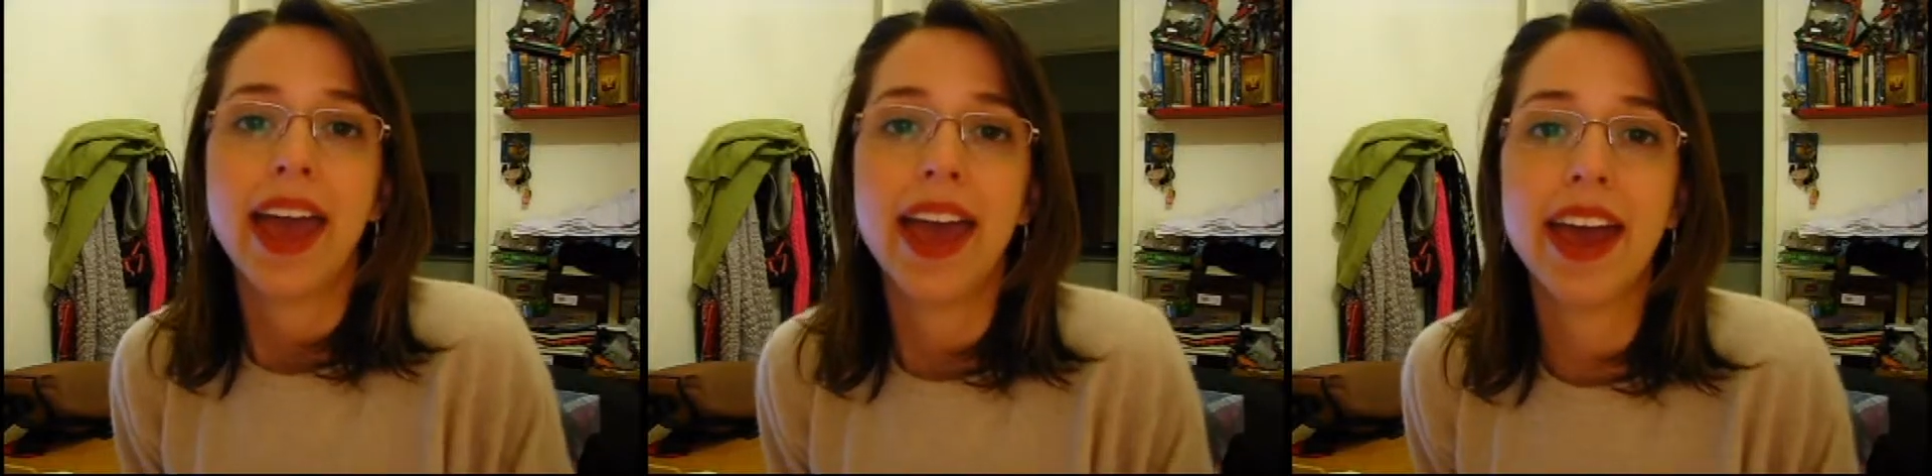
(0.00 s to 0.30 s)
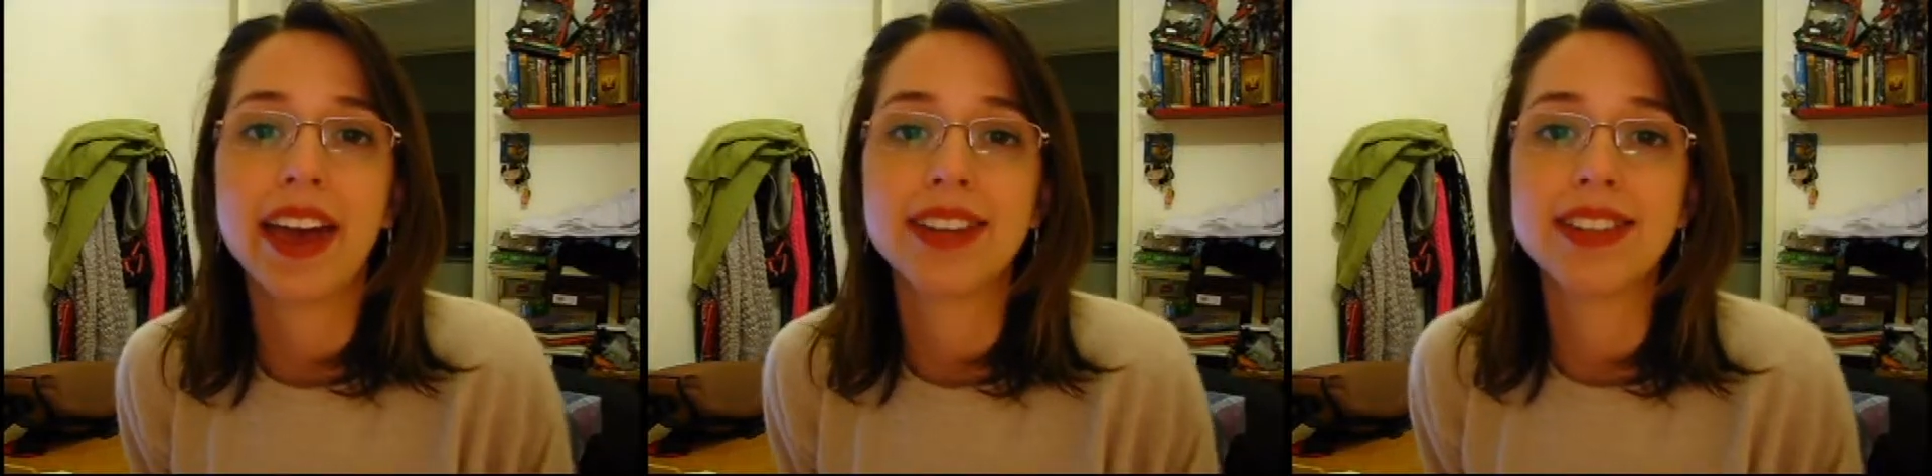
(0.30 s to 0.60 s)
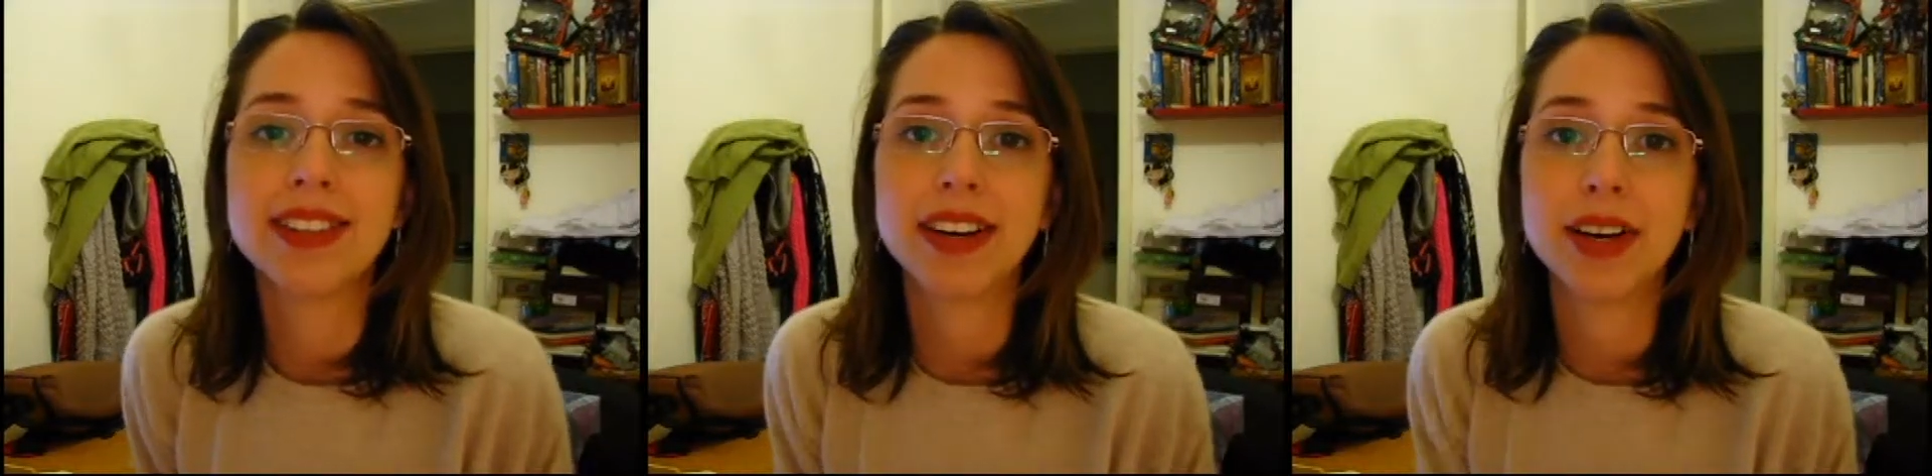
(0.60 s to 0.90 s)

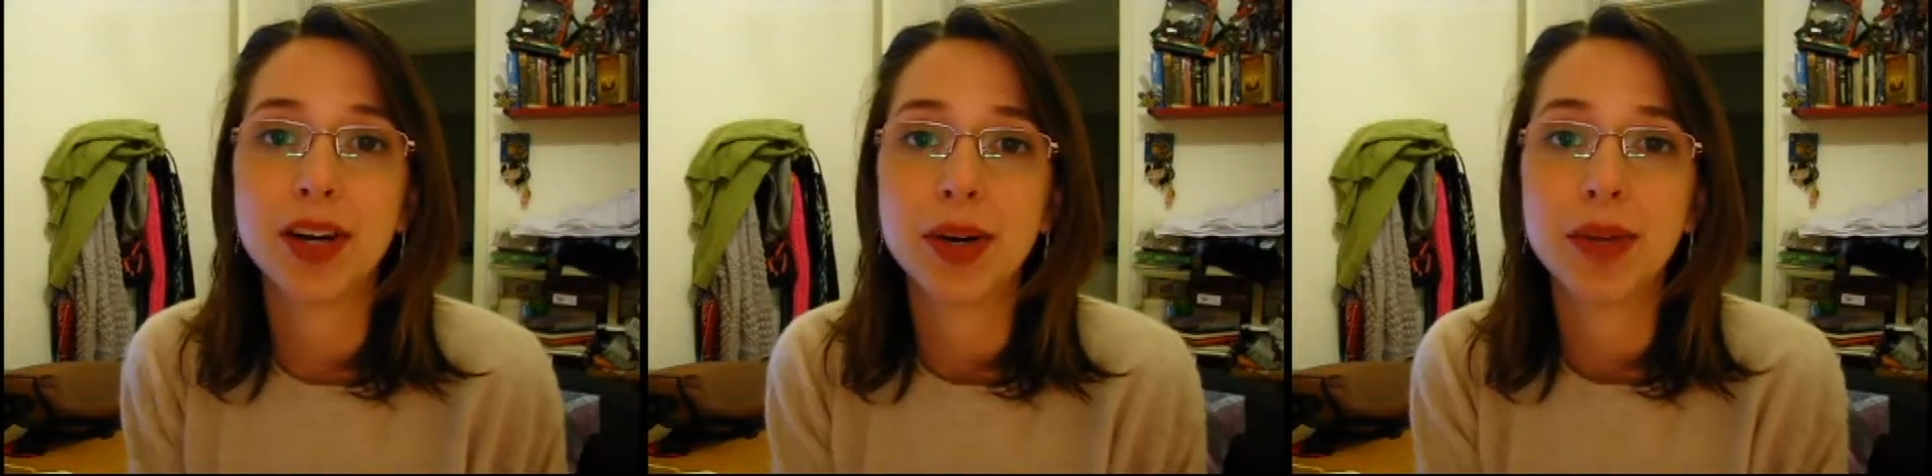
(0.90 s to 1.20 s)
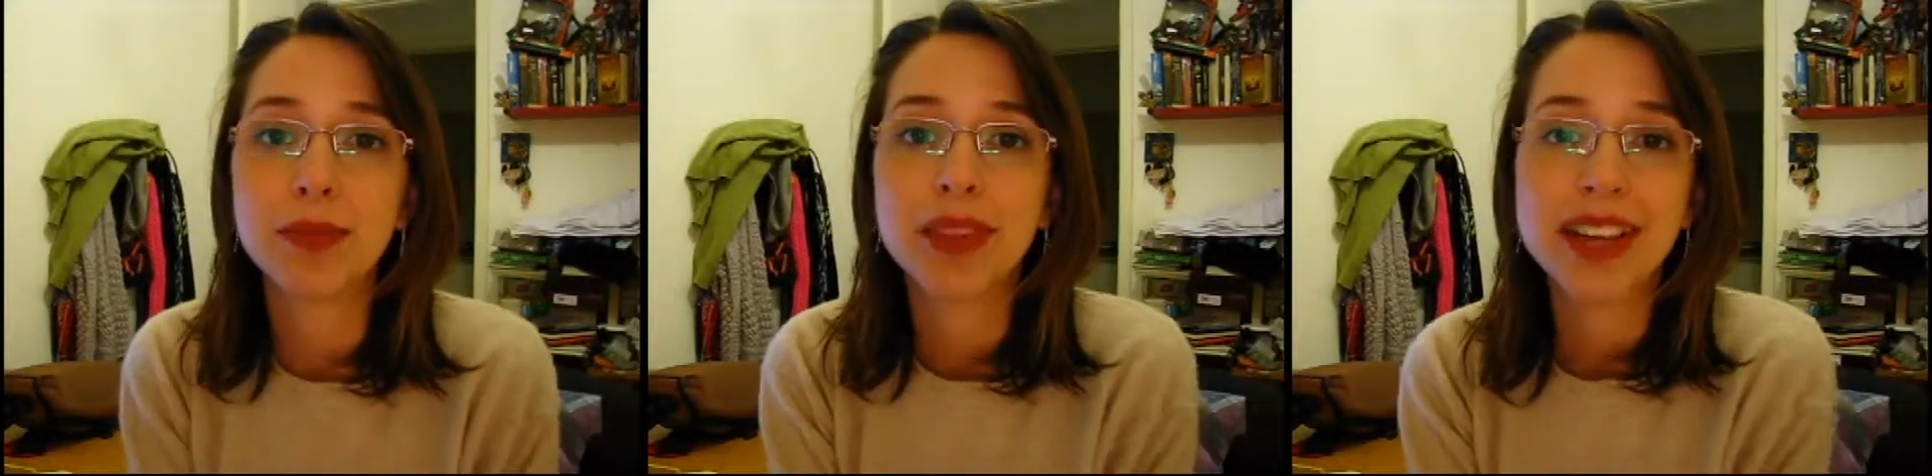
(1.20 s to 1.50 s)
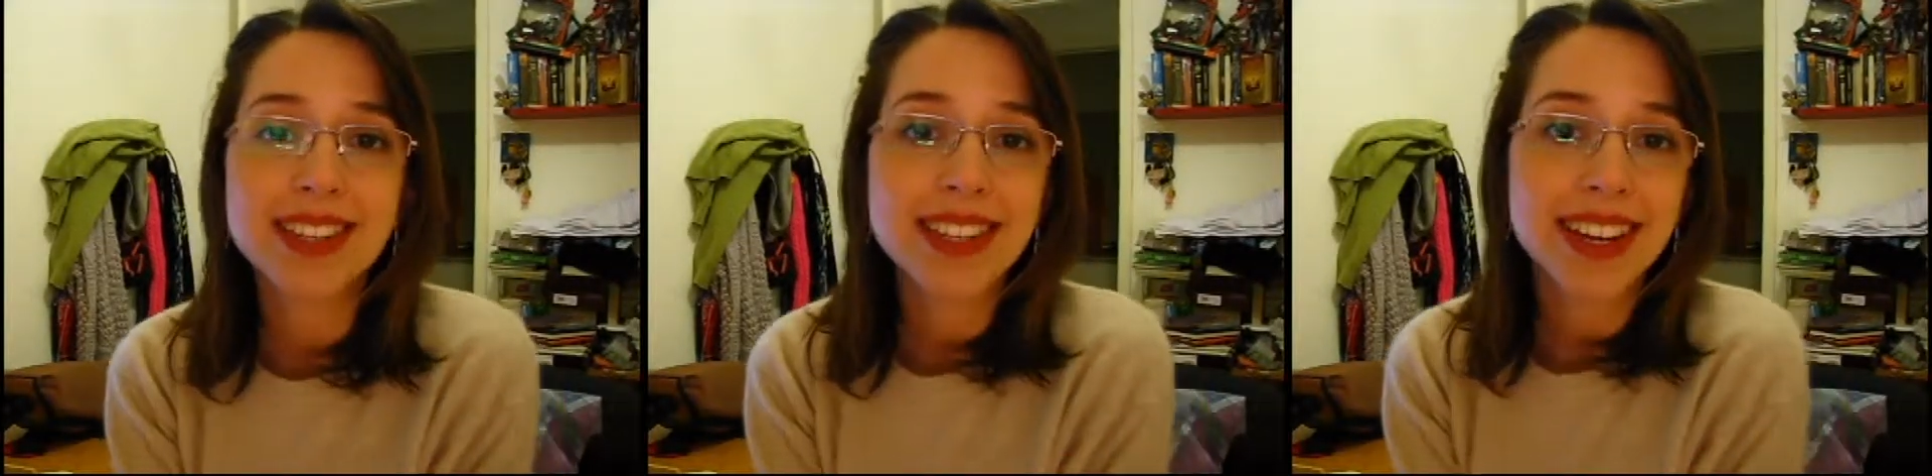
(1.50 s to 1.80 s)
And
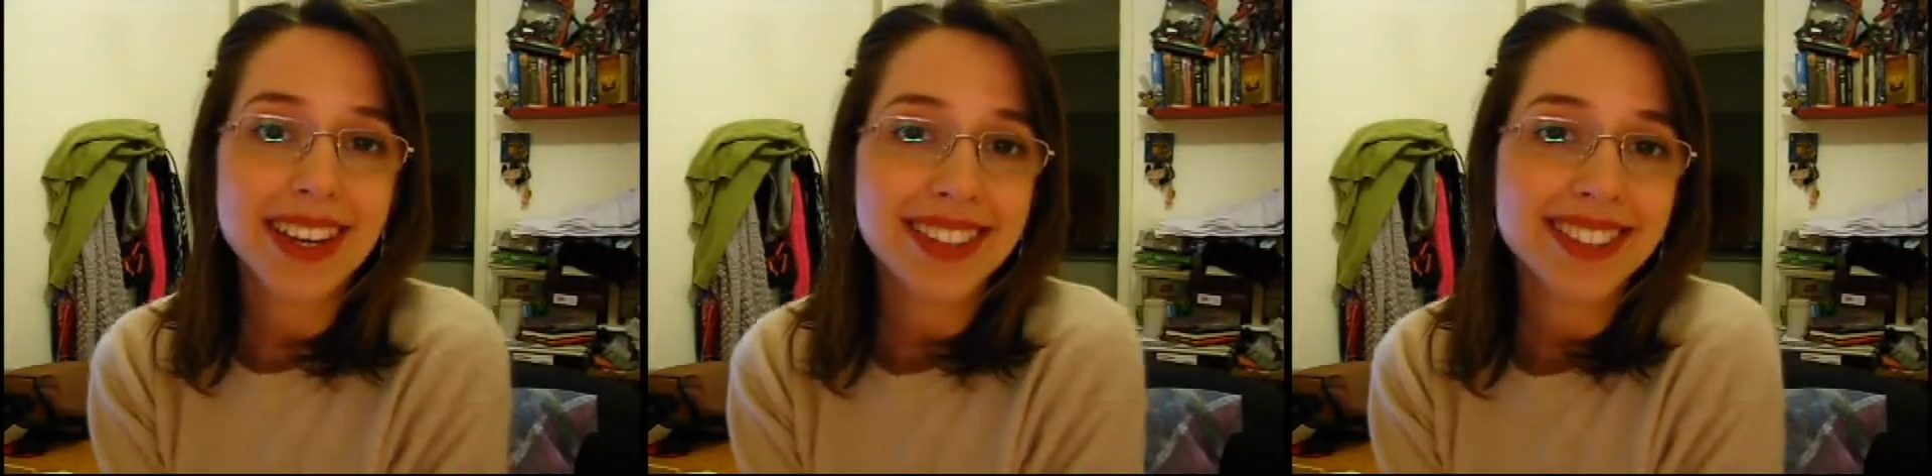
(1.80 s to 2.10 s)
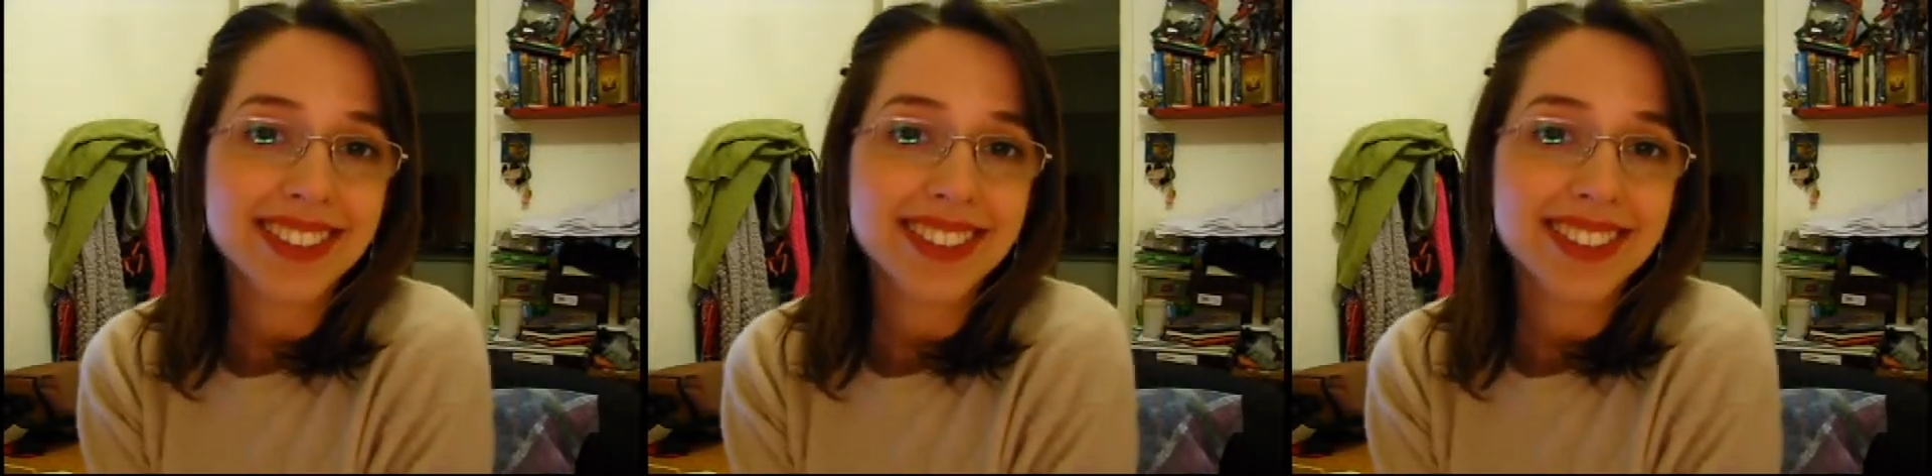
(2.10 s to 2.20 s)
that's it.